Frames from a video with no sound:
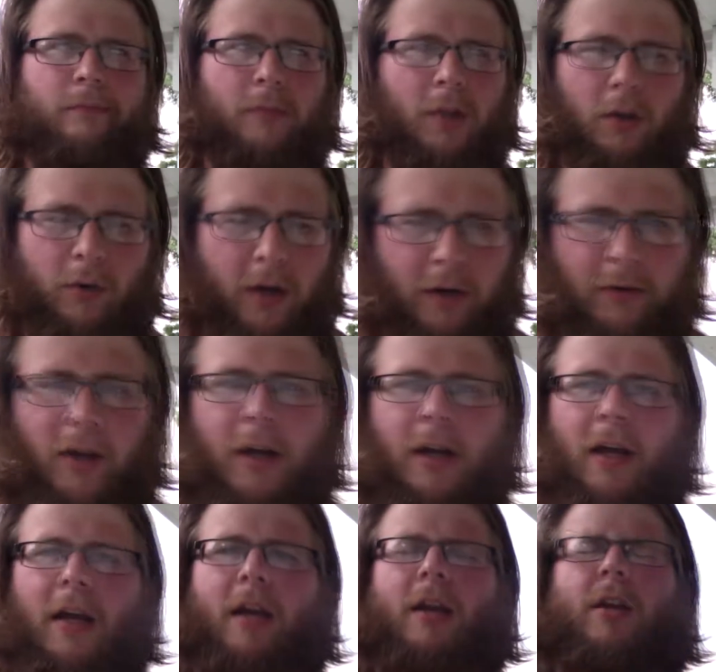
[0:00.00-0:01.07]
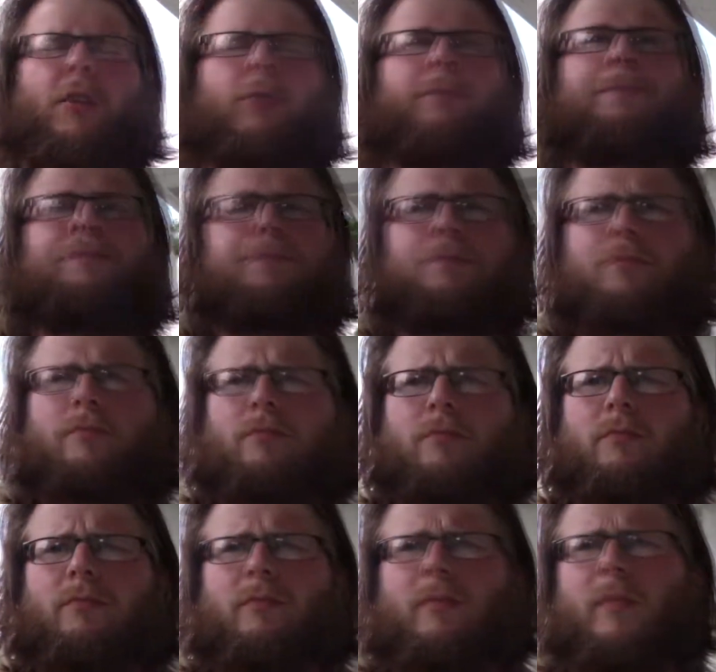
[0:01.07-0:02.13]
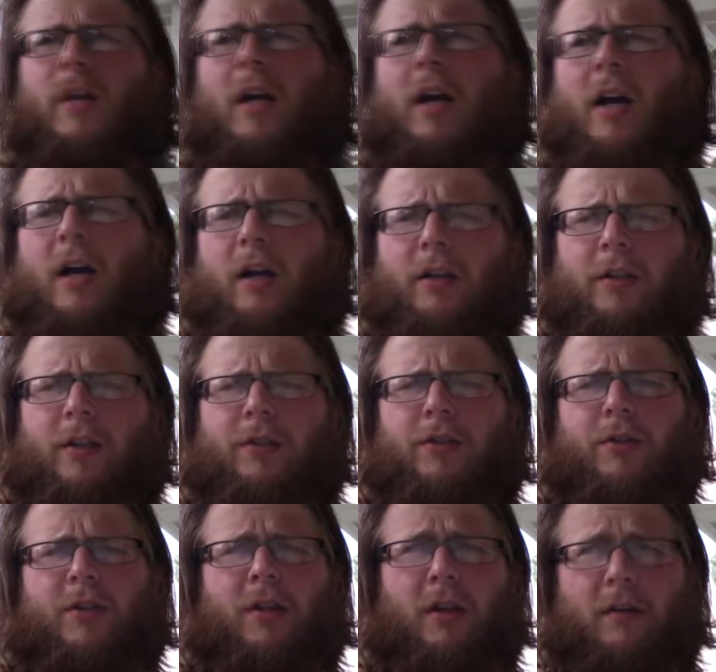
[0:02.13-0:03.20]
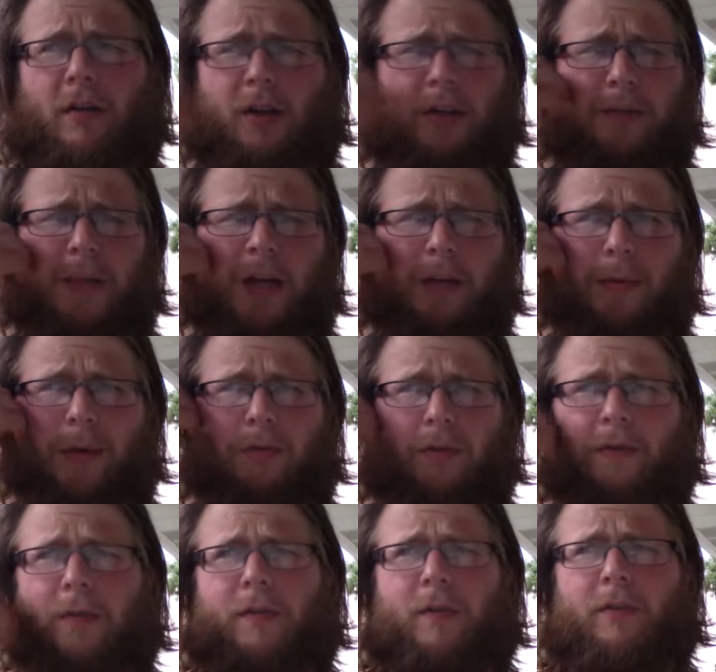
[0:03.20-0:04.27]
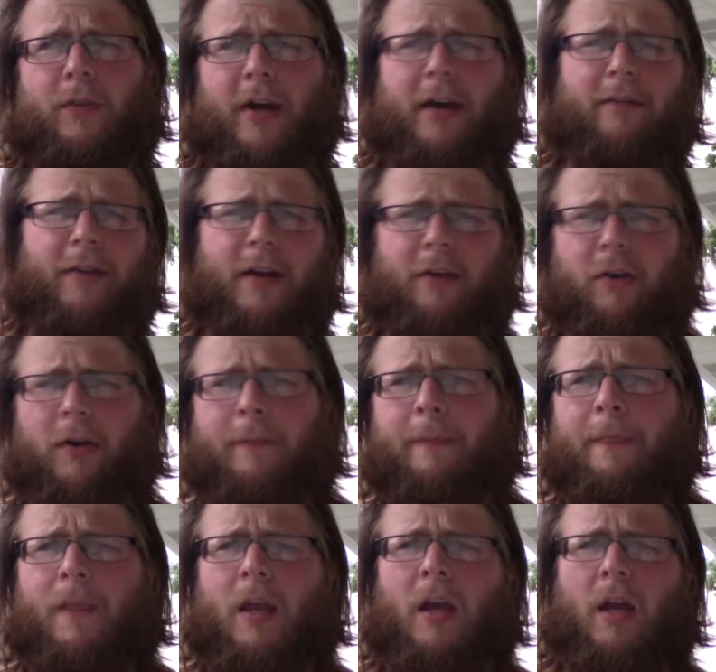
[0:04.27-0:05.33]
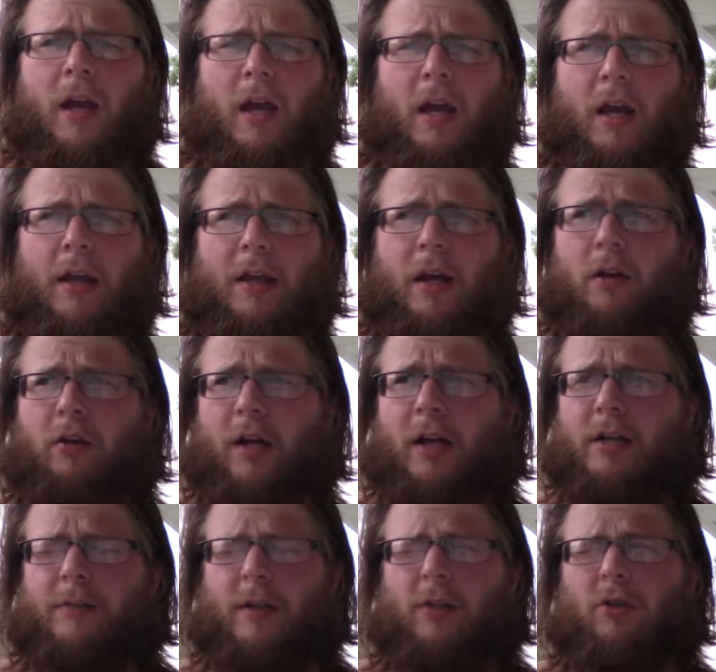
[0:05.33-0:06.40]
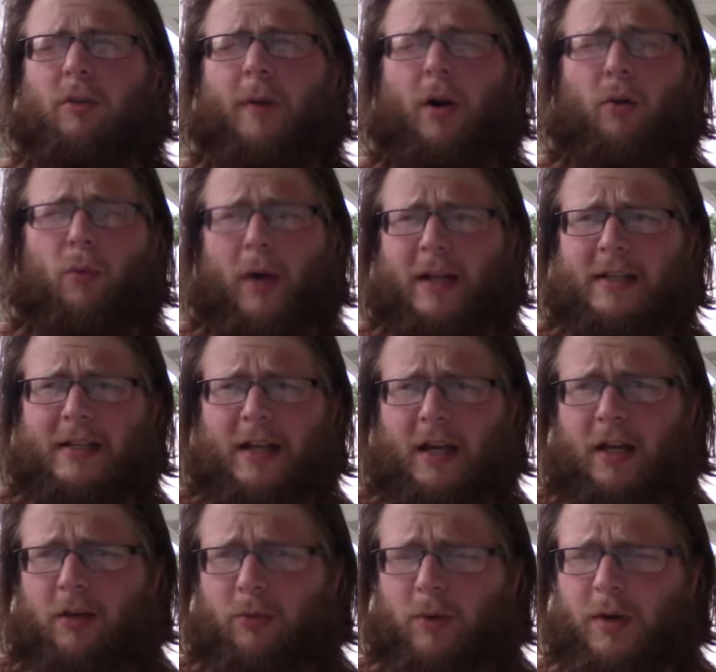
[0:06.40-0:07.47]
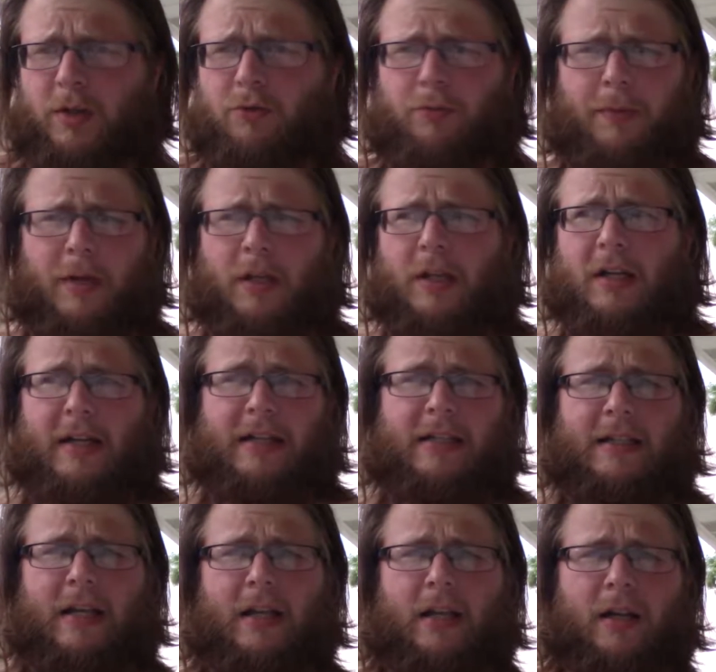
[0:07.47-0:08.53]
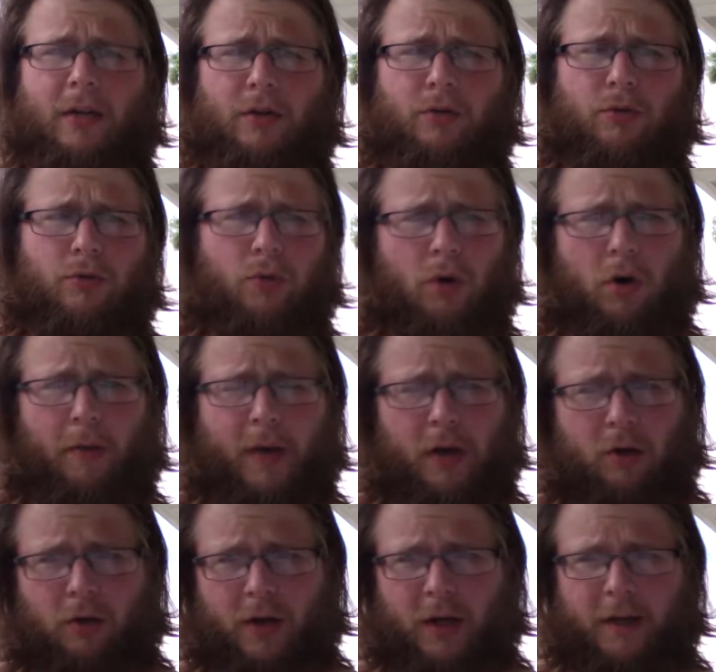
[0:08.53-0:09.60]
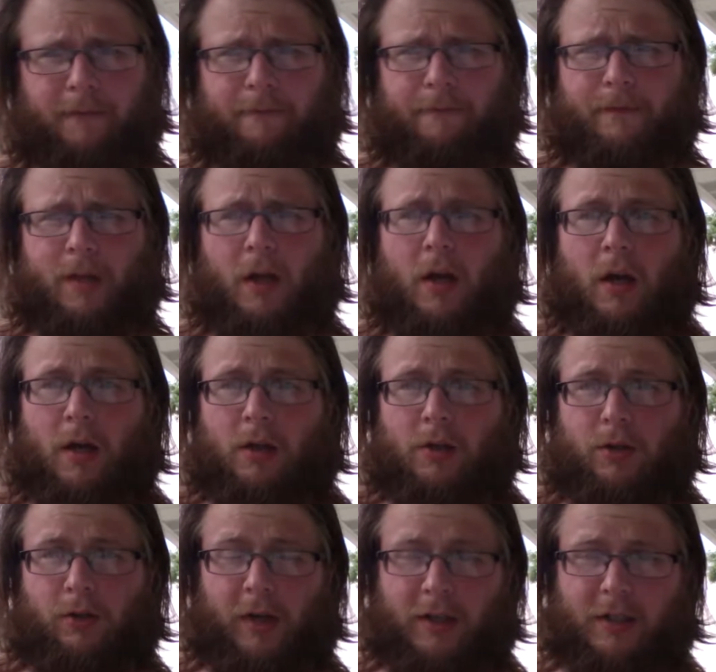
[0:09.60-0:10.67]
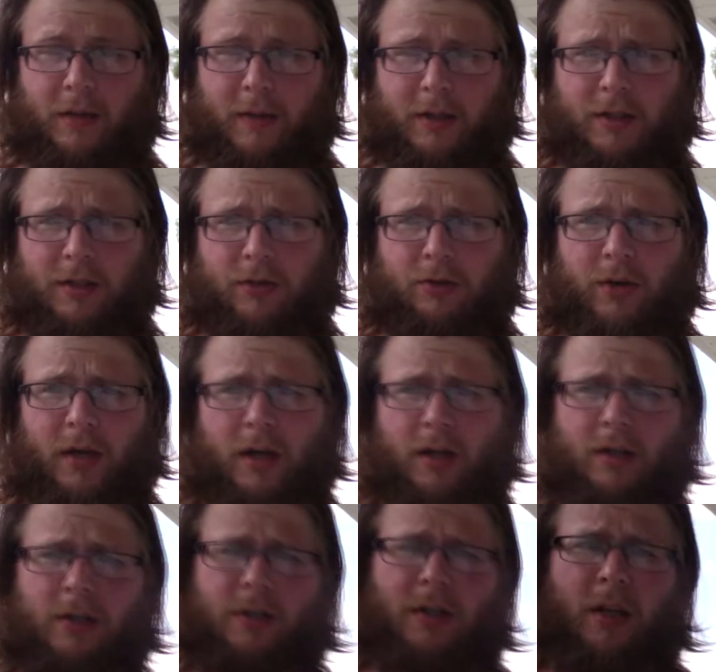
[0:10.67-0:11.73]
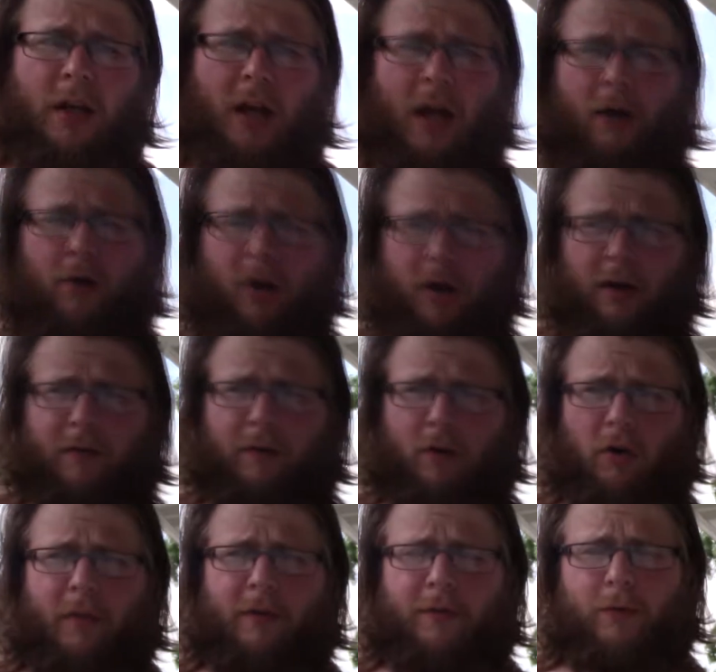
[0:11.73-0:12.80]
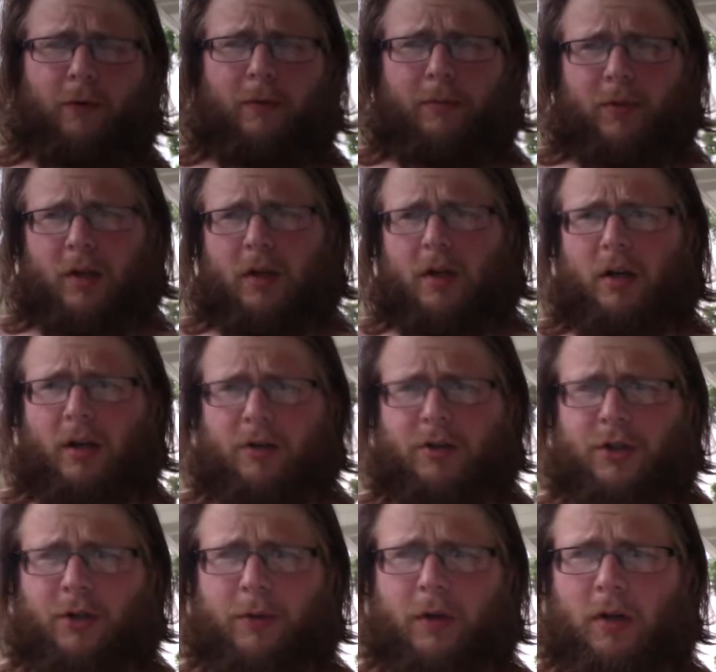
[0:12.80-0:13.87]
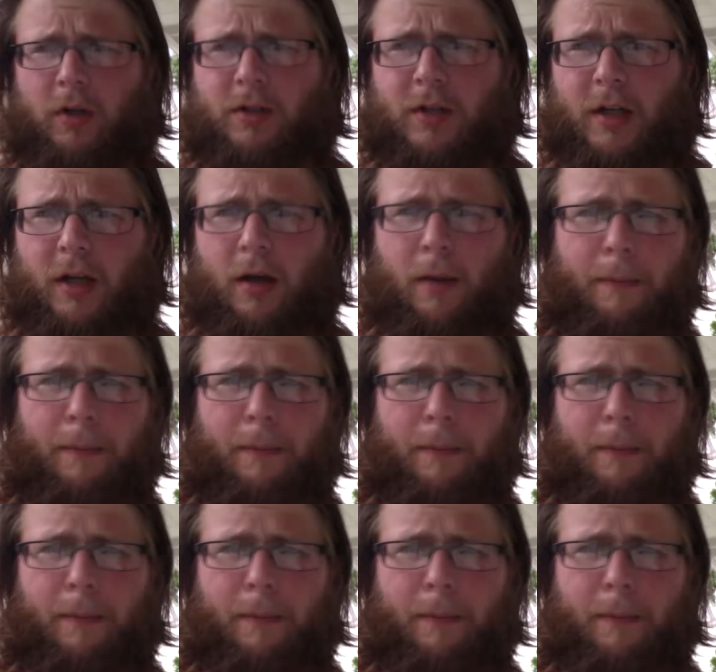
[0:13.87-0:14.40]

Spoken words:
Whatever. Anywho, I toss those in the oven and I just bake them at 350 for half an hour. And that'll last me till about Wednesday, which will be the next day that I do all my cooking. So next time I see you guys, I will have all my food completed, and I'll show you what it looks like.